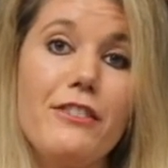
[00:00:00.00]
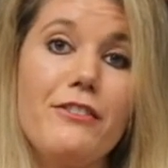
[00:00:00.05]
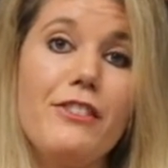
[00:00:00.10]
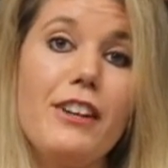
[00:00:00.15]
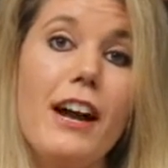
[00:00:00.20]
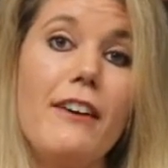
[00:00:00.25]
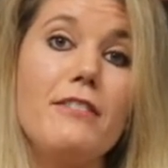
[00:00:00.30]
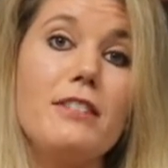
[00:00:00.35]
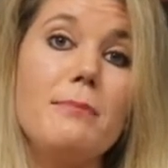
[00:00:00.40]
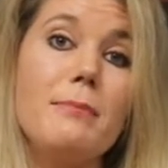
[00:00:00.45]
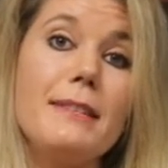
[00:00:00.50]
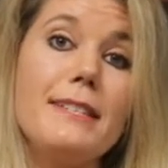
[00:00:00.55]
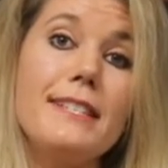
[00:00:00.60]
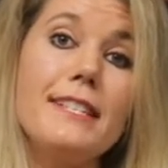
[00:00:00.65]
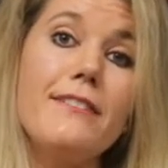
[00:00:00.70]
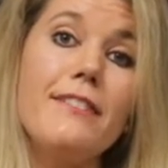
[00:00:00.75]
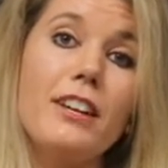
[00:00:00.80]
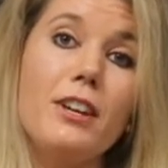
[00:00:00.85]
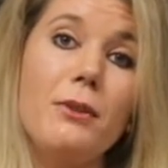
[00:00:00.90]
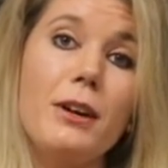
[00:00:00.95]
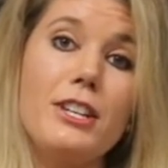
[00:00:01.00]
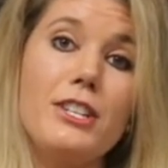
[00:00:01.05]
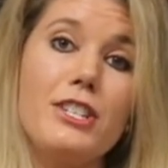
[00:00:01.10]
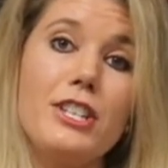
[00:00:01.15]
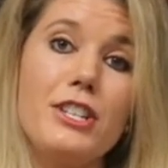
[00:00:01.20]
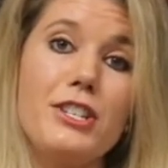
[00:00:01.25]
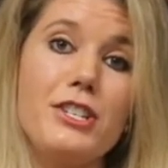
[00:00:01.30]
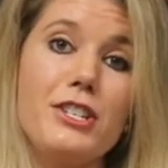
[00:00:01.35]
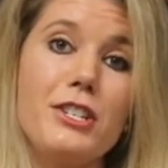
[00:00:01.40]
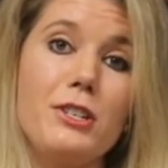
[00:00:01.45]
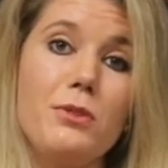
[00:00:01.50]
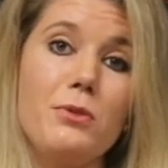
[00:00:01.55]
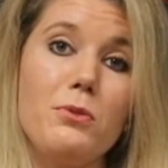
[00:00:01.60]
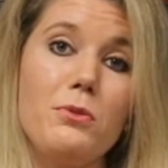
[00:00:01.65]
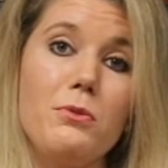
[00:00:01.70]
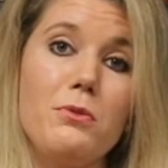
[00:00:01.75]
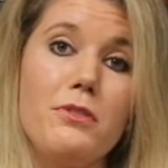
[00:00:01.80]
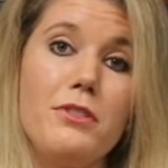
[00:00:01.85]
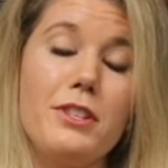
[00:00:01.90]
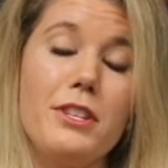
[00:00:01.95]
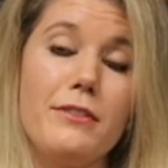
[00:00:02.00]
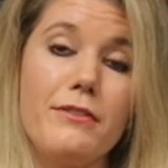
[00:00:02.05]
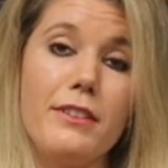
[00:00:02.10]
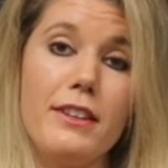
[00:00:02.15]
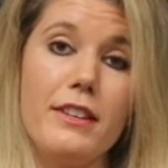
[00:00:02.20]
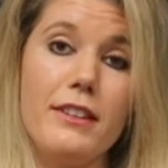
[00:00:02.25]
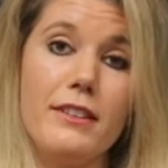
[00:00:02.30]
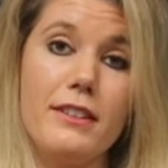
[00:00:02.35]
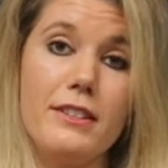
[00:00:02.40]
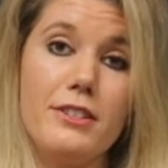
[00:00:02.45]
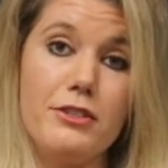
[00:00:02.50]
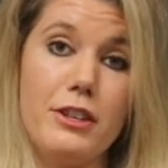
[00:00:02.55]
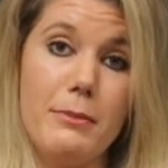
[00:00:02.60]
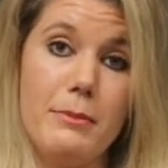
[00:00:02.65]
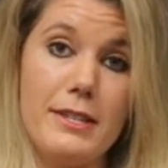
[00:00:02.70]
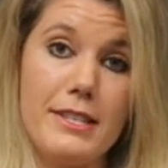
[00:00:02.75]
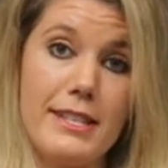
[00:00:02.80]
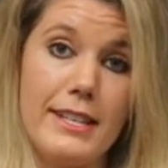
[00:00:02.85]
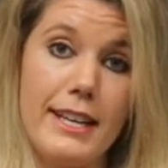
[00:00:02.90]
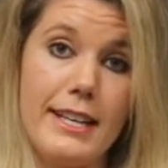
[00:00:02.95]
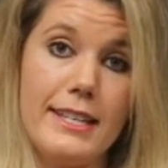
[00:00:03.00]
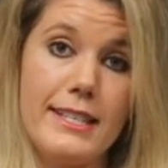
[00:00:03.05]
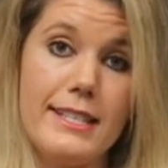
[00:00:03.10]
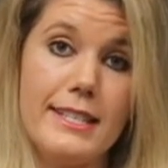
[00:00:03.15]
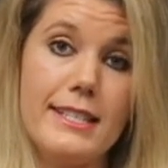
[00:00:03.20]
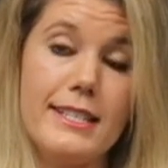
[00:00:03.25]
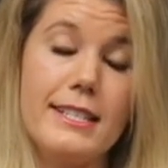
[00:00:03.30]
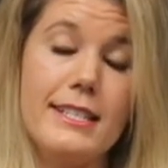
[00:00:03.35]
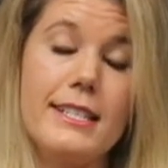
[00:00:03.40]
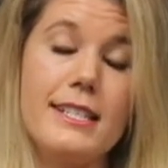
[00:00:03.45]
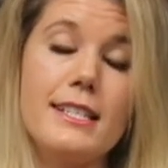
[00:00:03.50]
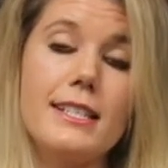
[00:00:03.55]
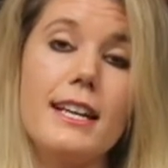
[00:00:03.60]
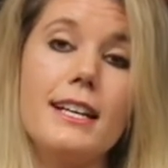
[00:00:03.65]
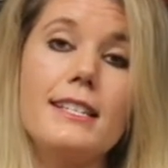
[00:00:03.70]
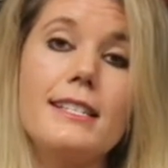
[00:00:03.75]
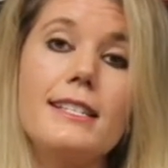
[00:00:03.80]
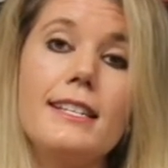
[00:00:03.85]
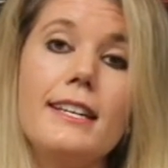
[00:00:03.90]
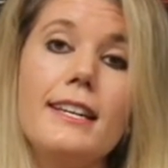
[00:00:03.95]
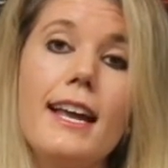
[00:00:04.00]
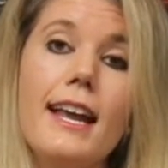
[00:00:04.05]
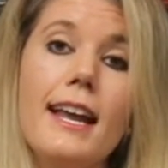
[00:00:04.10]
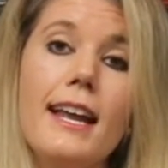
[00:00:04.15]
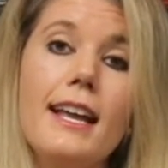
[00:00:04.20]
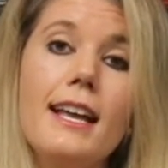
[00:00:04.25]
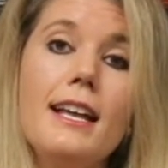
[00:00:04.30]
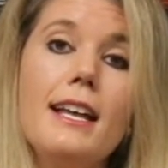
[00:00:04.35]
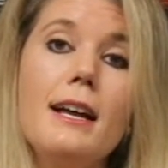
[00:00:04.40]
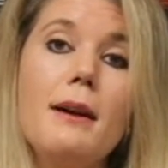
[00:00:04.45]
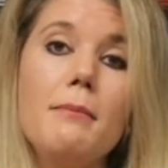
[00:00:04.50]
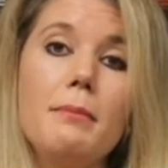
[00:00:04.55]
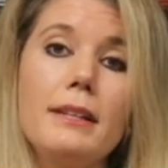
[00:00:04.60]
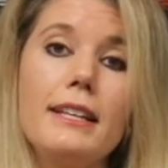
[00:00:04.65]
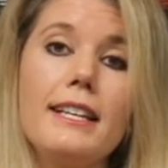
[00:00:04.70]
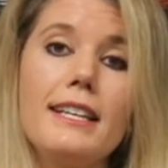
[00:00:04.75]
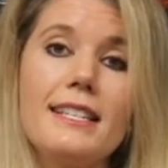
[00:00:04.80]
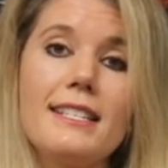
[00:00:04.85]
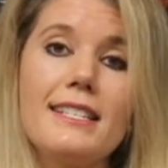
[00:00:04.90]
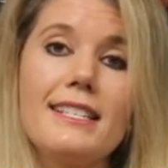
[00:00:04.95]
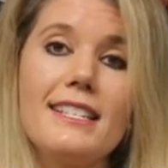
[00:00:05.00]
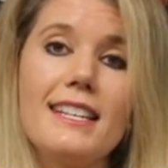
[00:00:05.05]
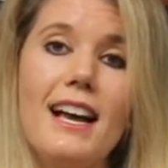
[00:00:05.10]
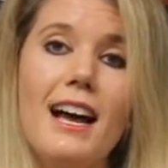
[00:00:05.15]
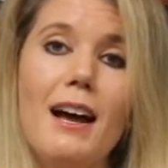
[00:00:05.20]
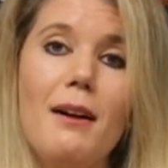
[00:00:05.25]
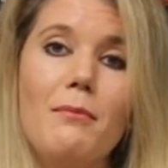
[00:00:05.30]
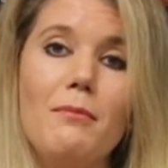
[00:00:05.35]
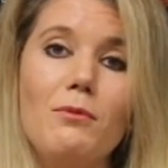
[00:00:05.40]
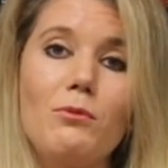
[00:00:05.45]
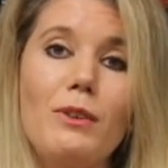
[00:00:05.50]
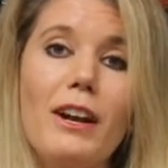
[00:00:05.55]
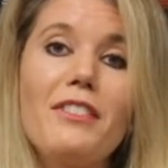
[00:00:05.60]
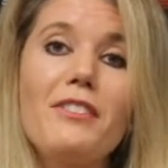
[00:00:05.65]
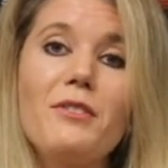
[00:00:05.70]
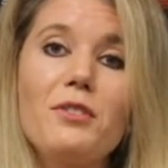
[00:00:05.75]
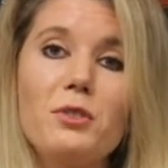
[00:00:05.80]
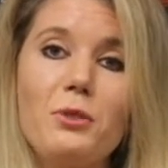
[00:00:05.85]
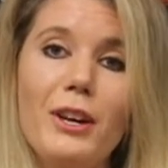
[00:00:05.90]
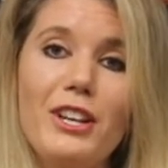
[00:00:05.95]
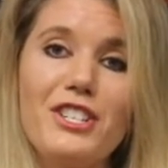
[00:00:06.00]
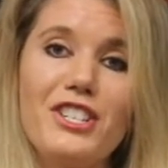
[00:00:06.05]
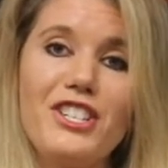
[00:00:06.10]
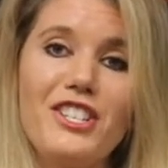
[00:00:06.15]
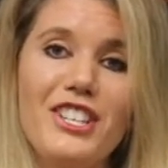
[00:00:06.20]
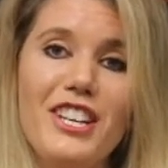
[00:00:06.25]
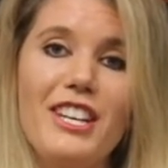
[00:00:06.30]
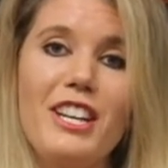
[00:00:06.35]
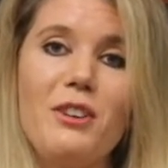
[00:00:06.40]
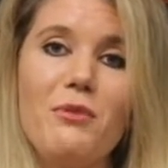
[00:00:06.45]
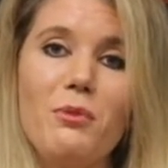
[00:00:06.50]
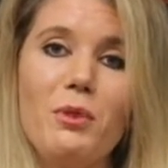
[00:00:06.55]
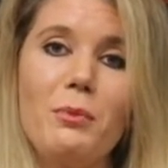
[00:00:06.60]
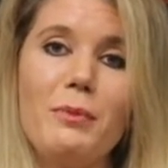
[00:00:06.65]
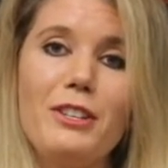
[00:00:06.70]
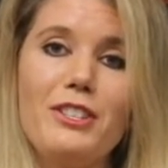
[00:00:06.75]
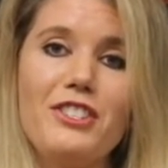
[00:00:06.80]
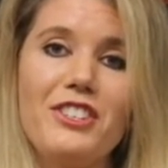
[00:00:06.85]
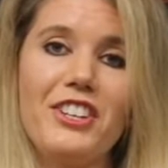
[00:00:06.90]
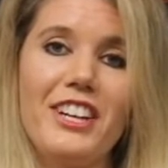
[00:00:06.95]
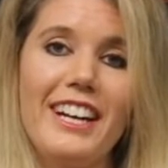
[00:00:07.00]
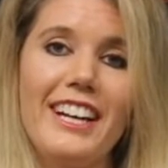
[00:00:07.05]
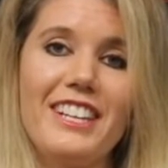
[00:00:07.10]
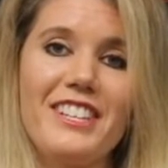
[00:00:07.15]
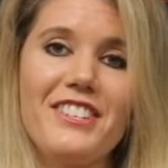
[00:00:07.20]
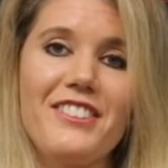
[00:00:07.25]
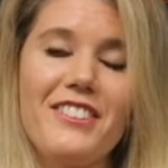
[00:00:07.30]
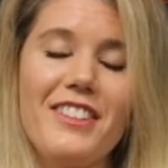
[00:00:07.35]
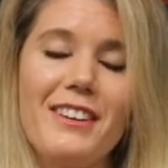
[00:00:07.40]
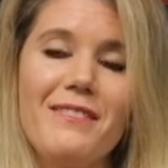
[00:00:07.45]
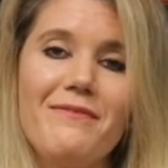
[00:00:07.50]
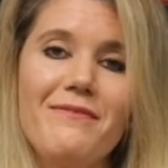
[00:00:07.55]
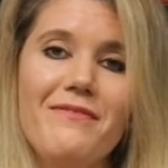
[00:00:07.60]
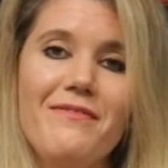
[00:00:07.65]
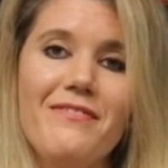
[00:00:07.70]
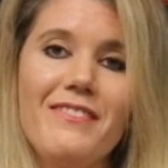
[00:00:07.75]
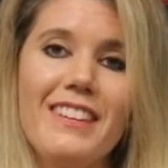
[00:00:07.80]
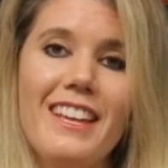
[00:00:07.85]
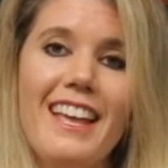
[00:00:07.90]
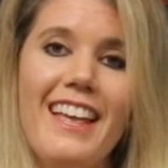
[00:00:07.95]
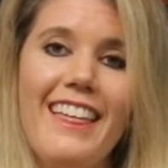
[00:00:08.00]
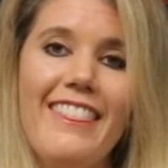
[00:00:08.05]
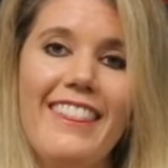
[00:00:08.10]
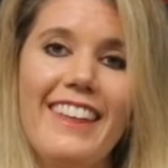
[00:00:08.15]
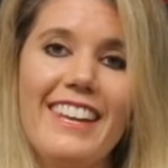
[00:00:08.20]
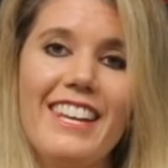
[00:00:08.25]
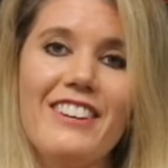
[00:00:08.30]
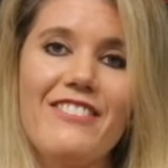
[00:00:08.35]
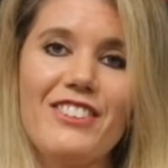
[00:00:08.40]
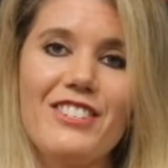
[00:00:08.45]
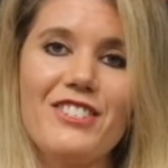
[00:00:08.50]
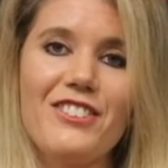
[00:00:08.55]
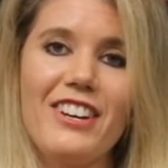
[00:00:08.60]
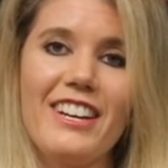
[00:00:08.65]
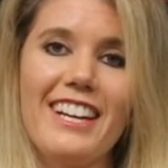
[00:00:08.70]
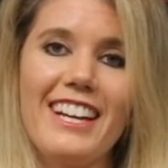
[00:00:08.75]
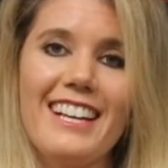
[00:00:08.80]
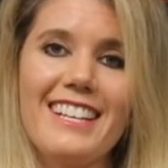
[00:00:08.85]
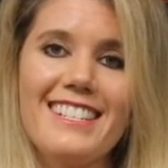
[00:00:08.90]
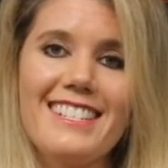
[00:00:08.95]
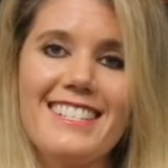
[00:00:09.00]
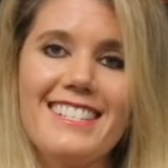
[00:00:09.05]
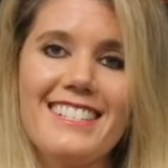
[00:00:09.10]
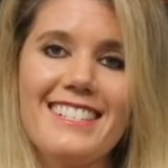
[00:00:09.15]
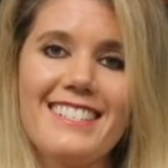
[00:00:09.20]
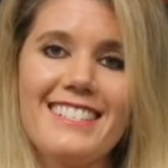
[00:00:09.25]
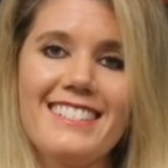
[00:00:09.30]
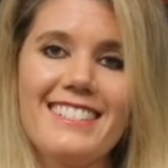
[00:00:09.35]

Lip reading: If you have specific questions to different treatments that I discussed today, please write those questions in and we'll be to answer them. Thank you for joining us.